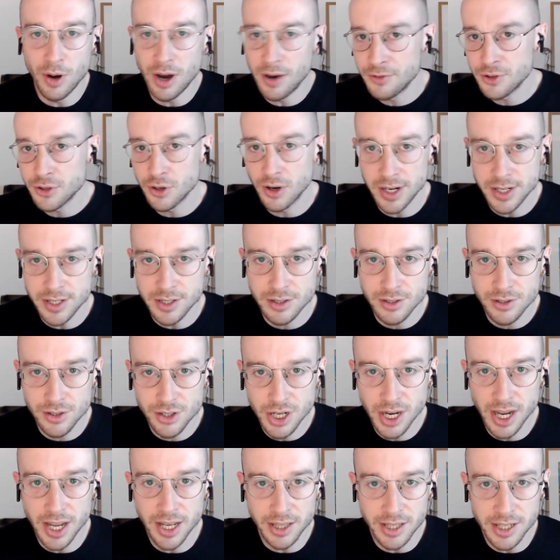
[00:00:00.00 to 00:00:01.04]
after I'd
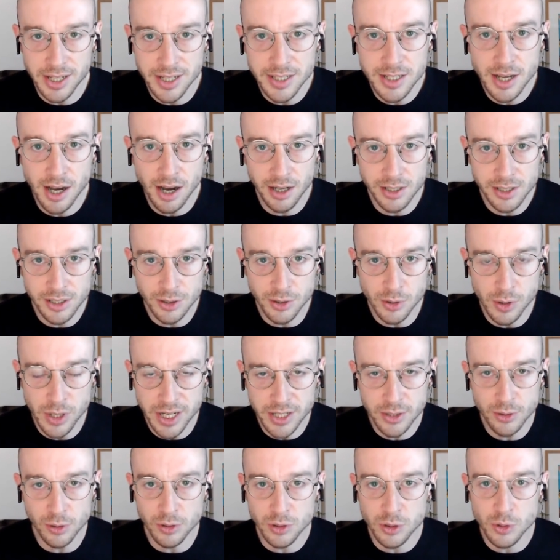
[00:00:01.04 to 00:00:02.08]
shared this article,
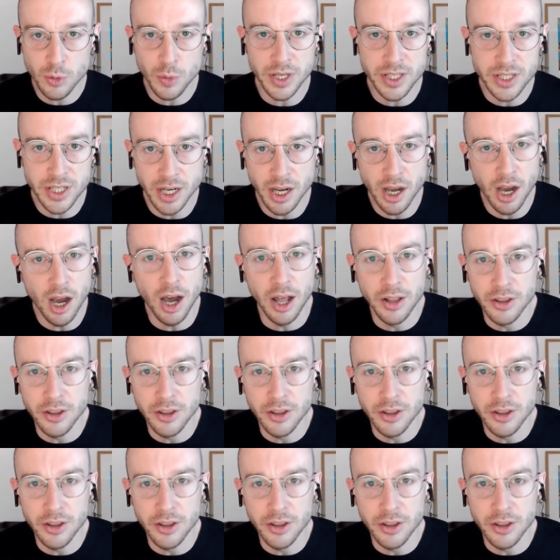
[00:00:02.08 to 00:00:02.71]
he's sort of tweeting,